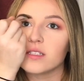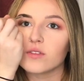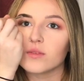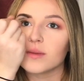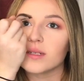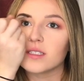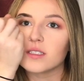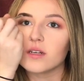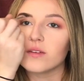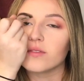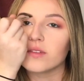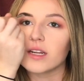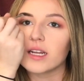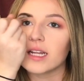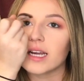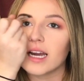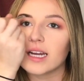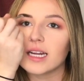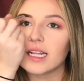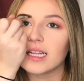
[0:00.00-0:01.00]
Myself. Then
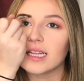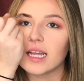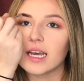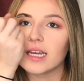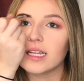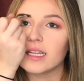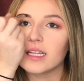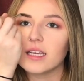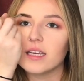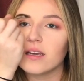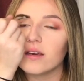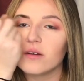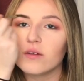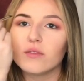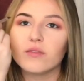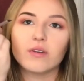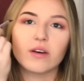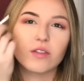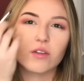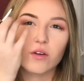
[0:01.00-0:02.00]
I kind of lightly
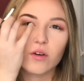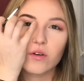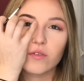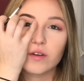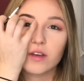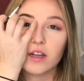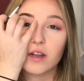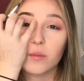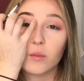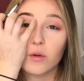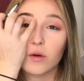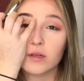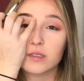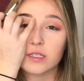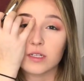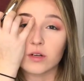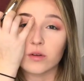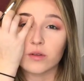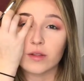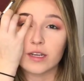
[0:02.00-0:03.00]
feather over here more
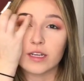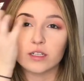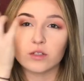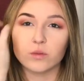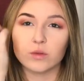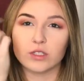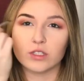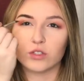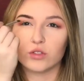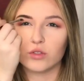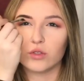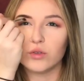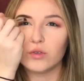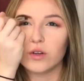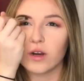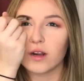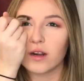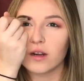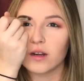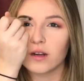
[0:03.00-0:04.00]
because I don't like it when it's too
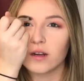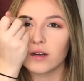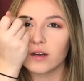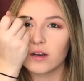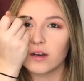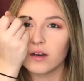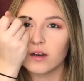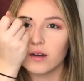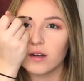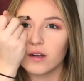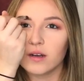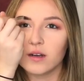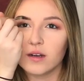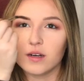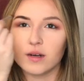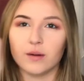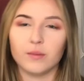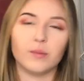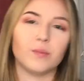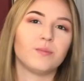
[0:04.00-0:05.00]
dark.
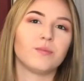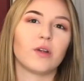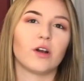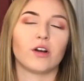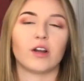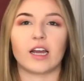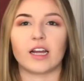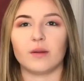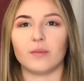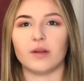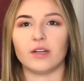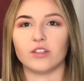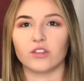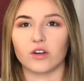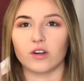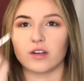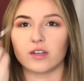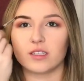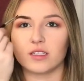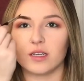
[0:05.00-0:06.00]
I already kind of made it
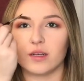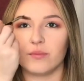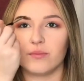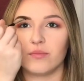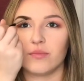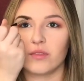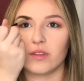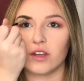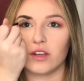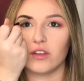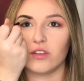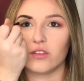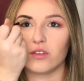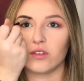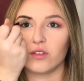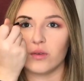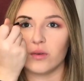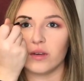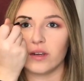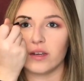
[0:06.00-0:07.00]
dark because I'm not used
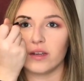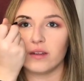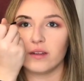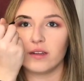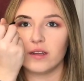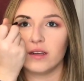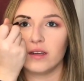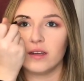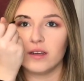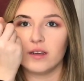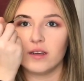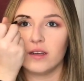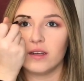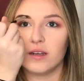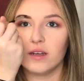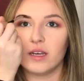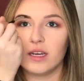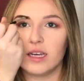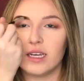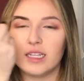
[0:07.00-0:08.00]
to doing it
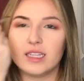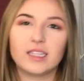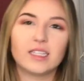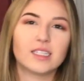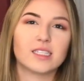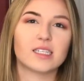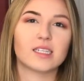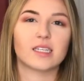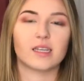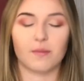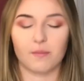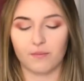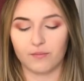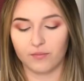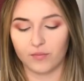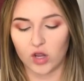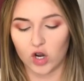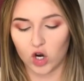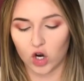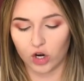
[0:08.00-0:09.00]
in this
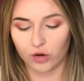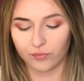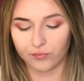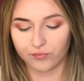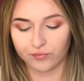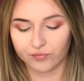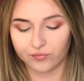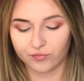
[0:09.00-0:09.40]
mirror.